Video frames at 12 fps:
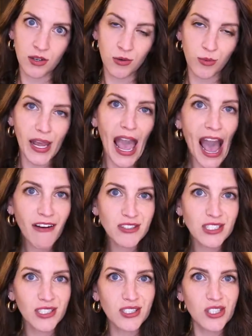We have
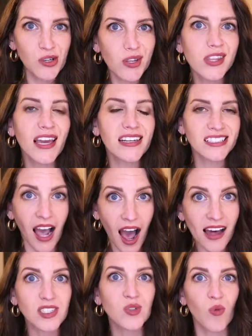to do things
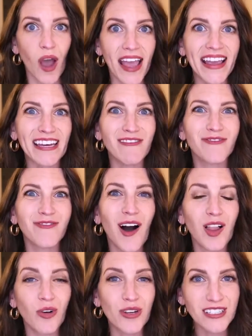God's way and
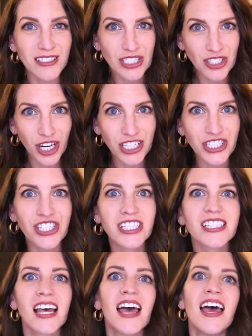follow His
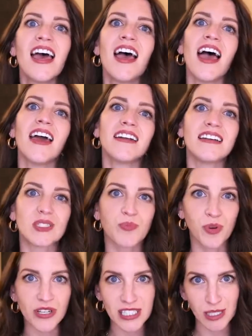instructions and His
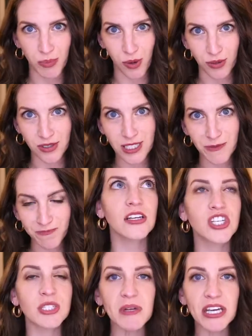principles.
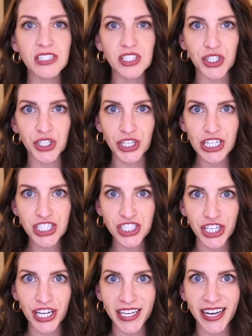Just because you're a
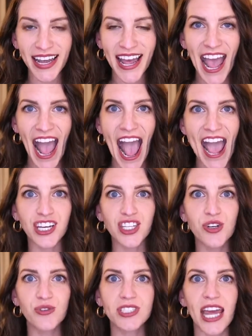Christian and
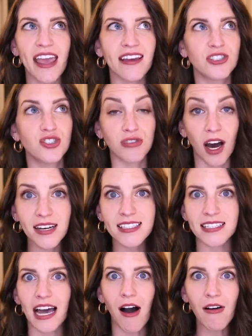you take drugs
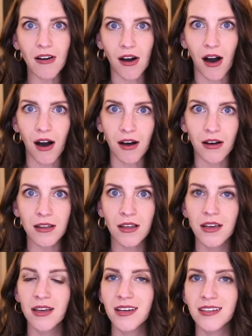and alcohol
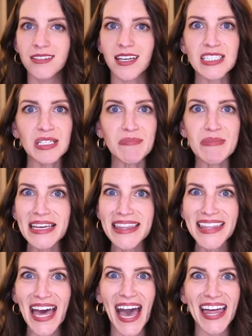doesn't
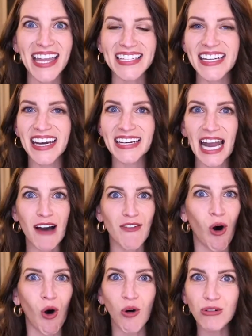mean that that's not going to have a
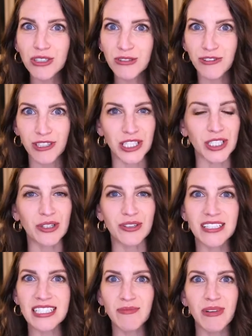hold over you.
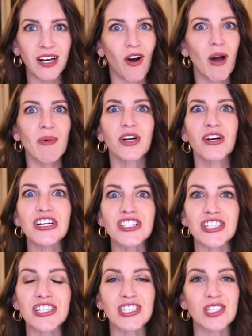Doesn't mean, oh, I'm a
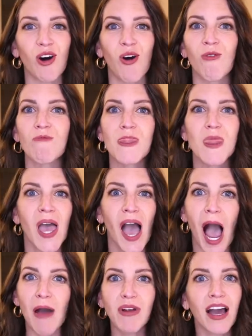Christian, so
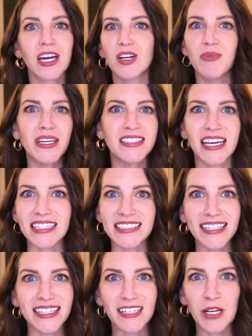I'm not going to be
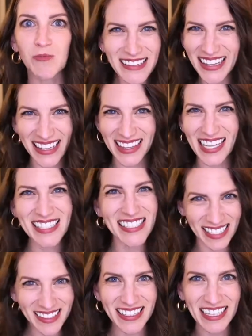addicted. Like, that's
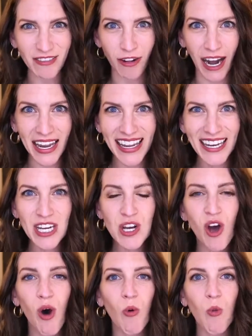silly, right?
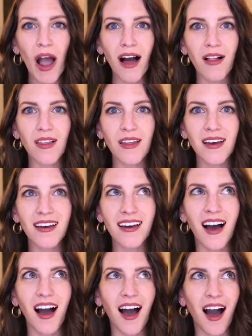Well,
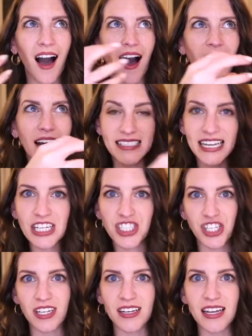
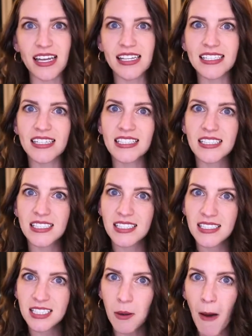addiction is a
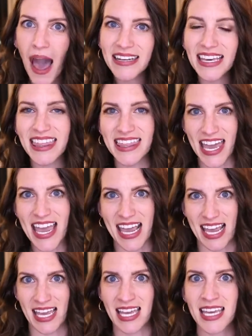demonic thing.